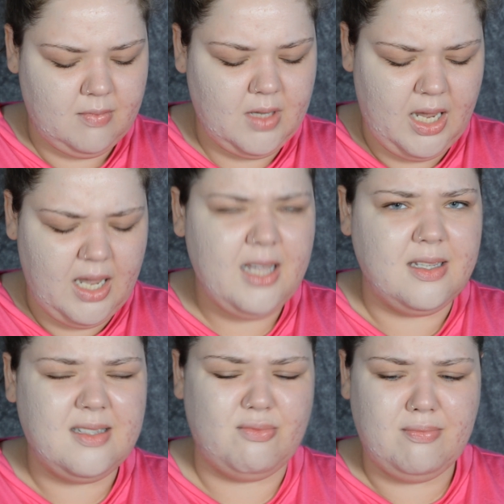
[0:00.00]
It
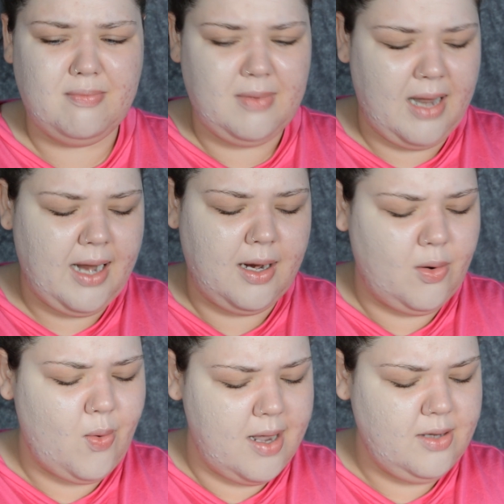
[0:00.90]
is like
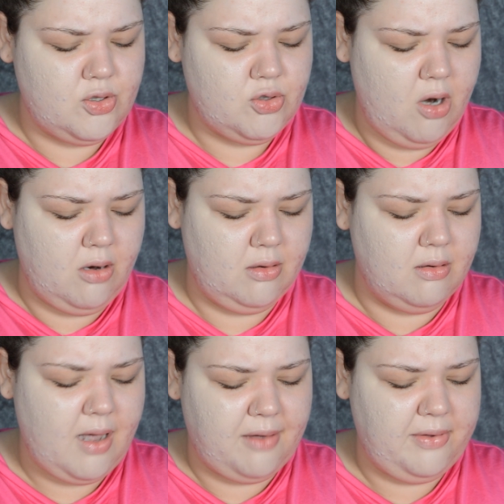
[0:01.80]
quite strong,
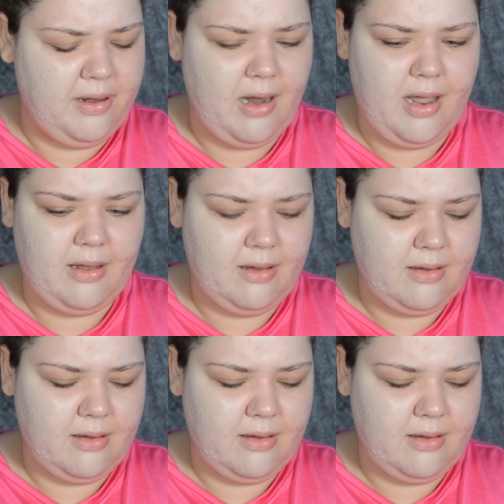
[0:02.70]
I feel like.